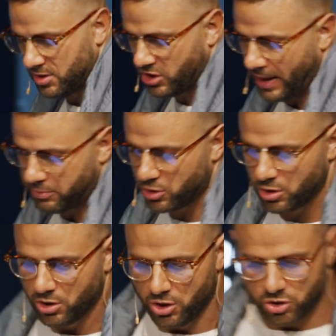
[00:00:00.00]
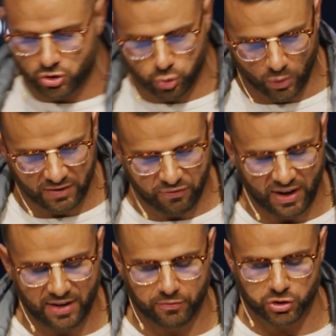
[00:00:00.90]
chapter
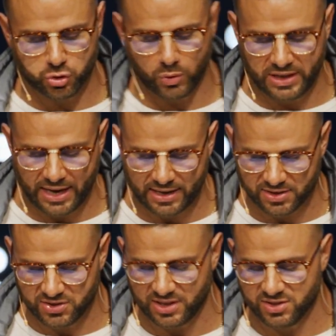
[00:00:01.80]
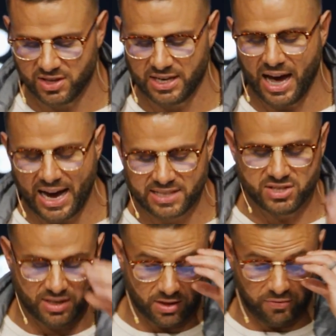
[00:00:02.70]
25, verse 28, it says that
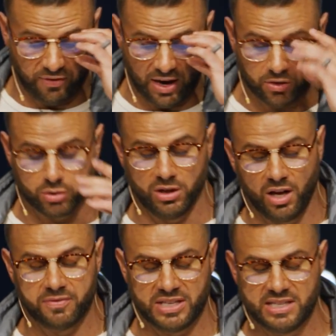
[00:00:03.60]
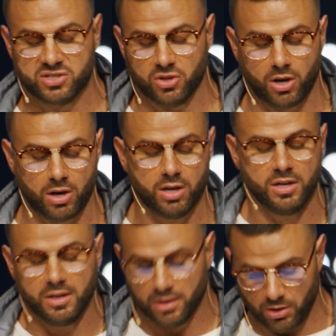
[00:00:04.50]
Isaac, the father, loved Esau.
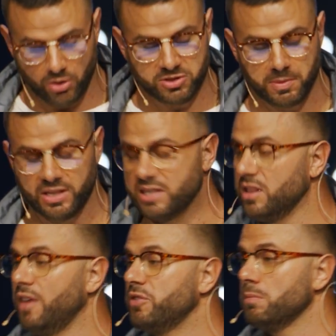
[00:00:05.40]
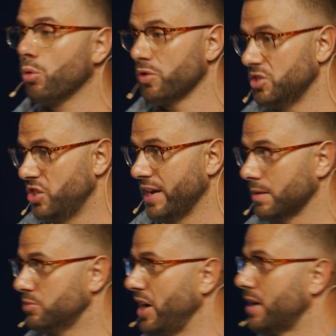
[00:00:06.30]
Ultimately, he loved him more than
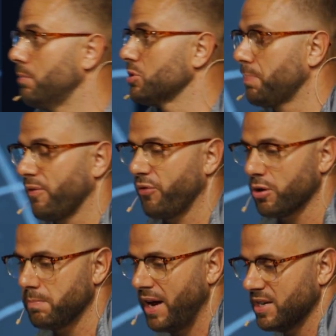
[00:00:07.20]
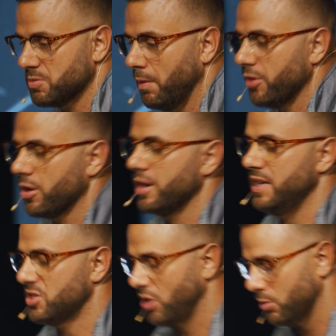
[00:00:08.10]
Jacob. Jacob was preferred by his mother.
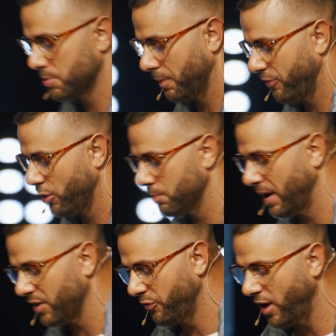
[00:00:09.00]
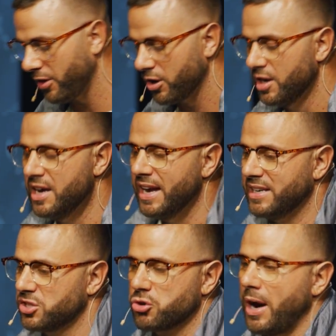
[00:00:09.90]
Esau was preferred by his father. It
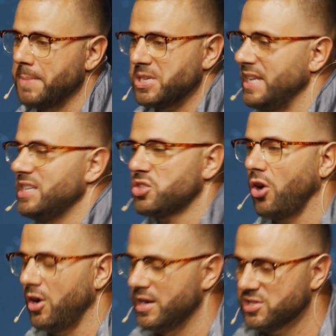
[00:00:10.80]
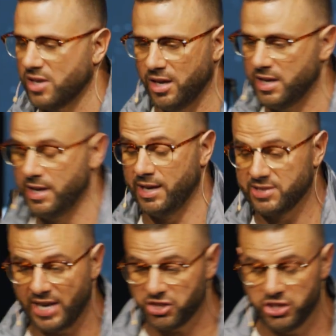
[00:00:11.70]
describes Esau
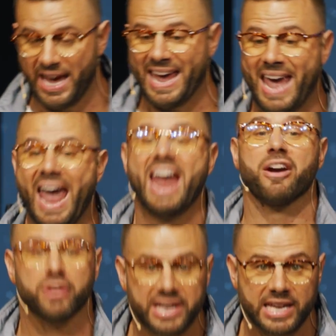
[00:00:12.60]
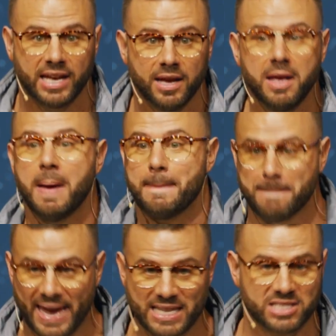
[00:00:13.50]
as actually a hairy
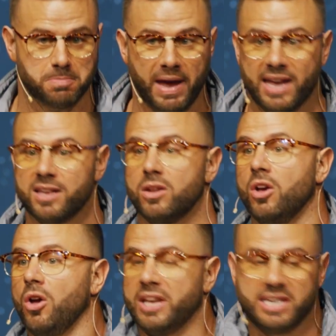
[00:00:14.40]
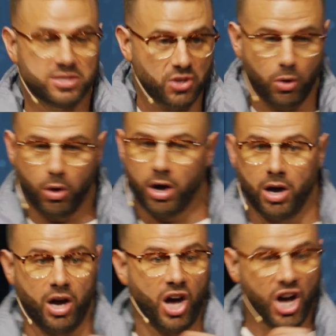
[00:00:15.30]
man's man. He's a
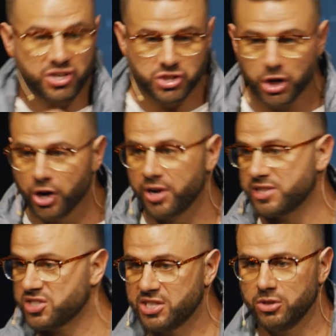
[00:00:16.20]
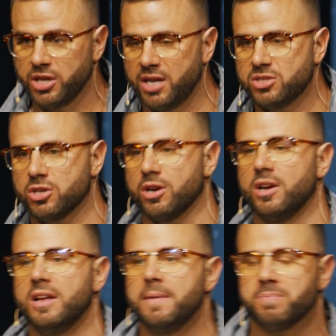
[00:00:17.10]
hunter, a skilled hunter.
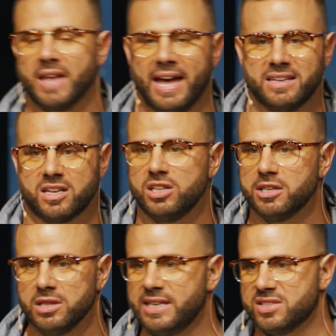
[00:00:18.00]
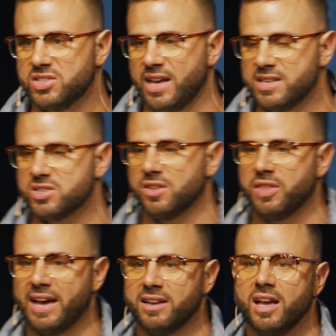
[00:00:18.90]
And clearly it says
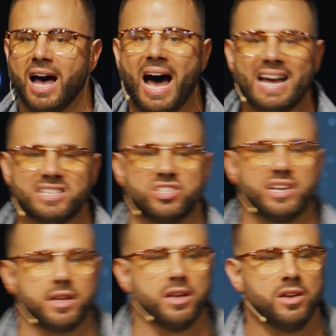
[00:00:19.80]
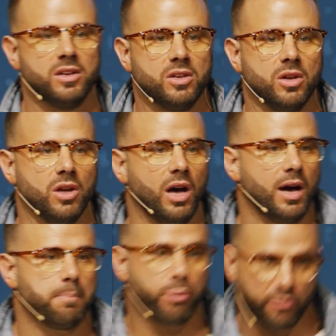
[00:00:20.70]
that Isaac
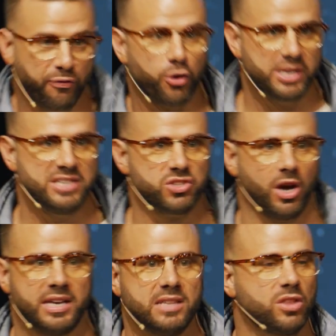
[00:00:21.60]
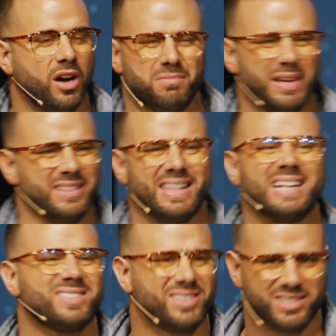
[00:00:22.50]
preferred Esau. He thought, man,
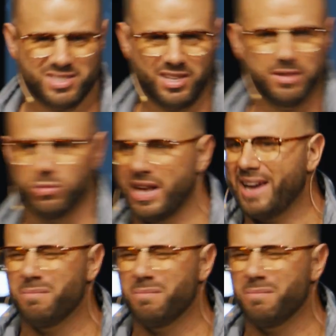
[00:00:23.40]
that's the son. When I